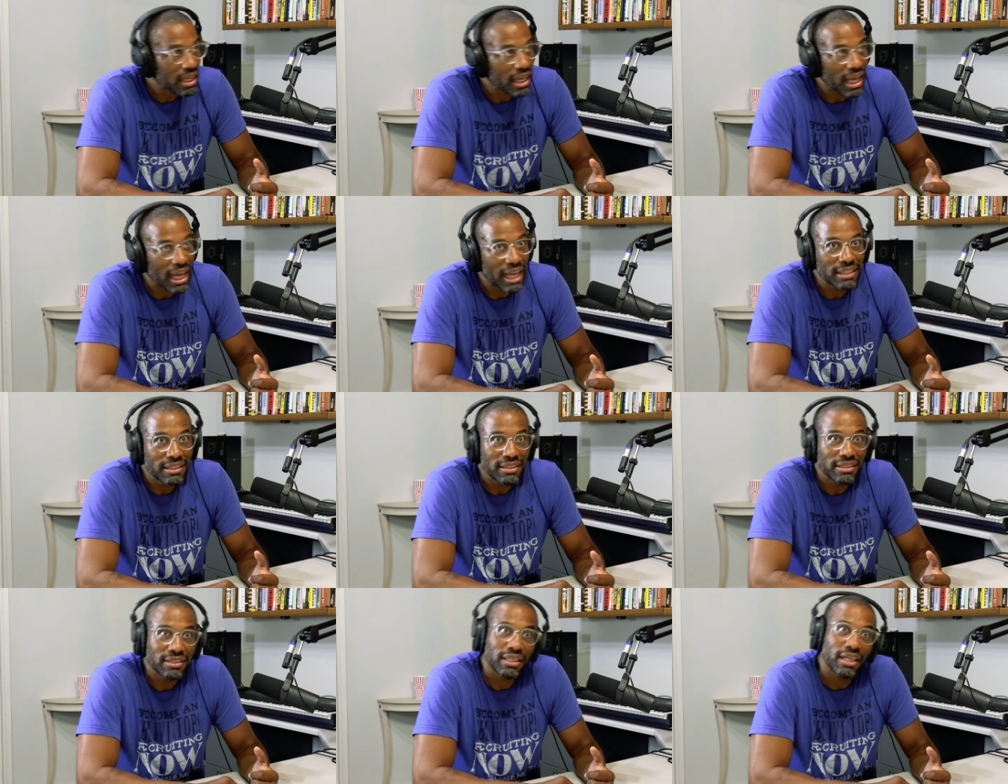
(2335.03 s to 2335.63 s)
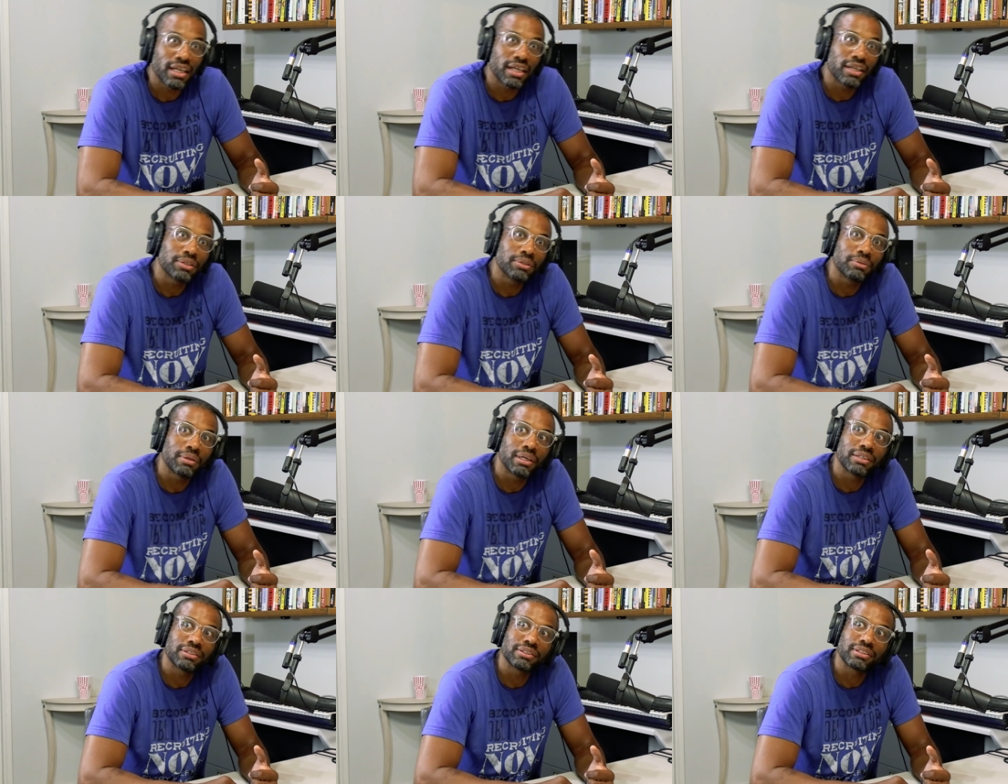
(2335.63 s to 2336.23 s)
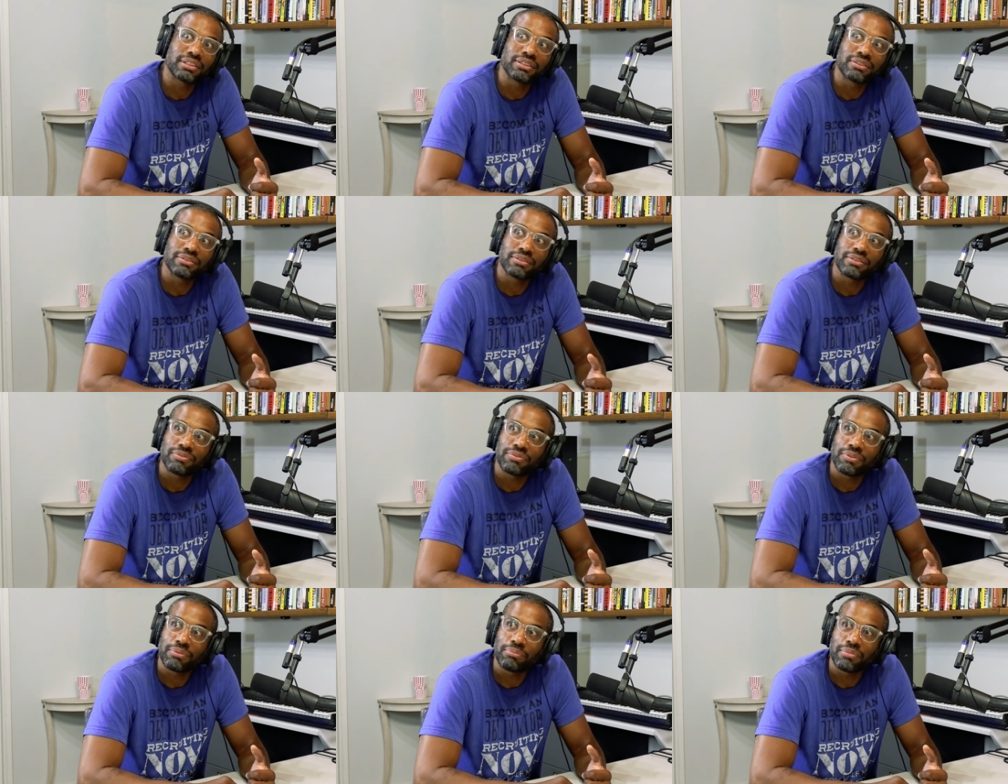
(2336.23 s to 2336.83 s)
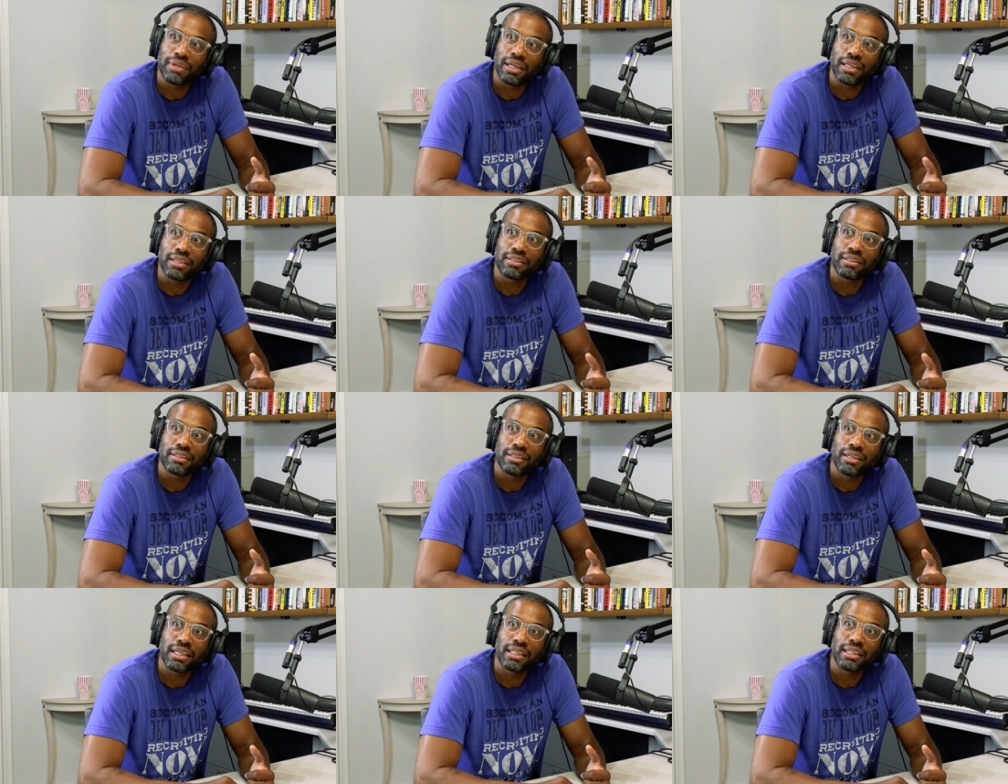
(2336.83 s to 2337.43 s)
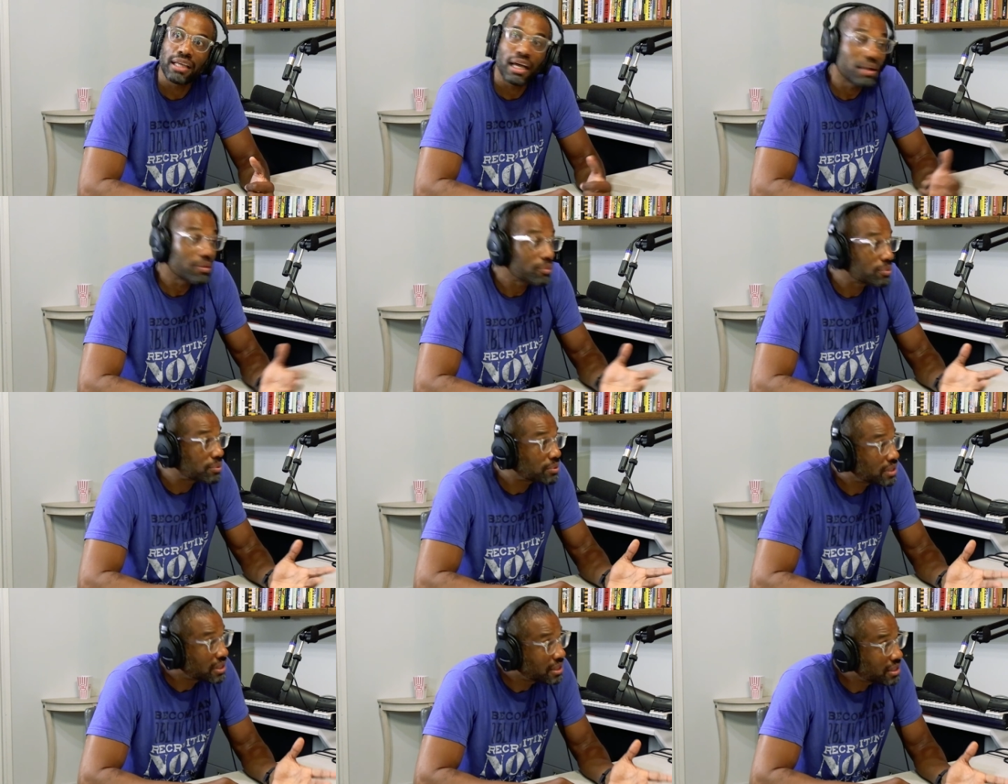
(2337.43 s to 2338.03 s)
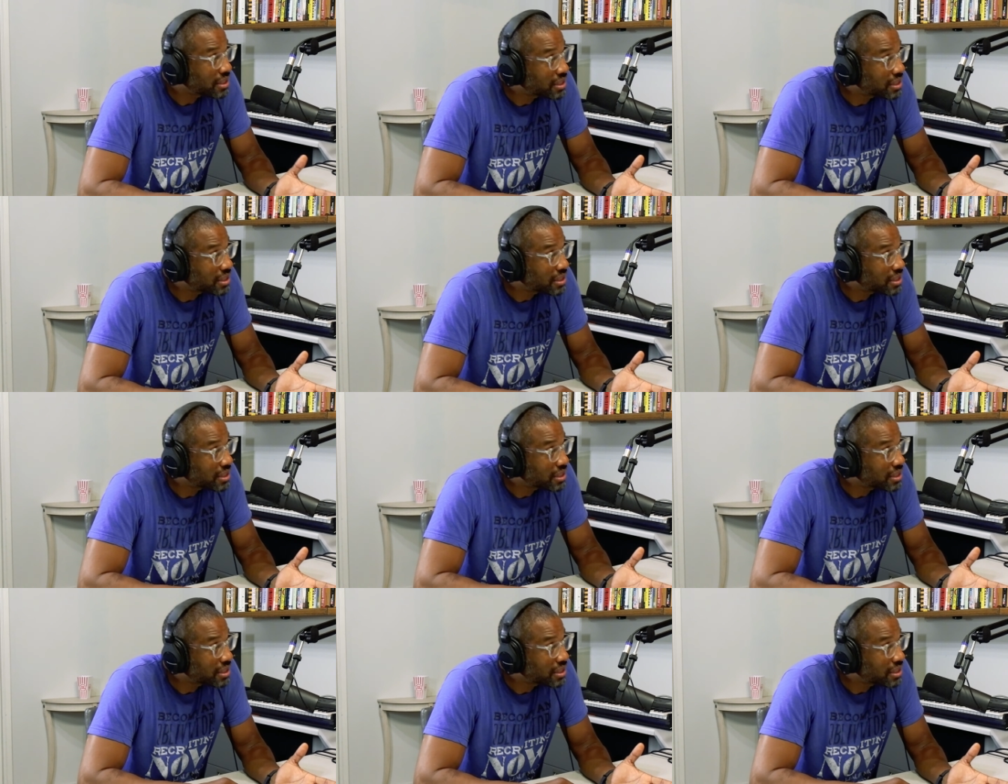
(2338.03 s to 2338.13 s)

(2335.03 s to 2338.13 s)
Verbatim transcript: And uh, who else is from and and oh,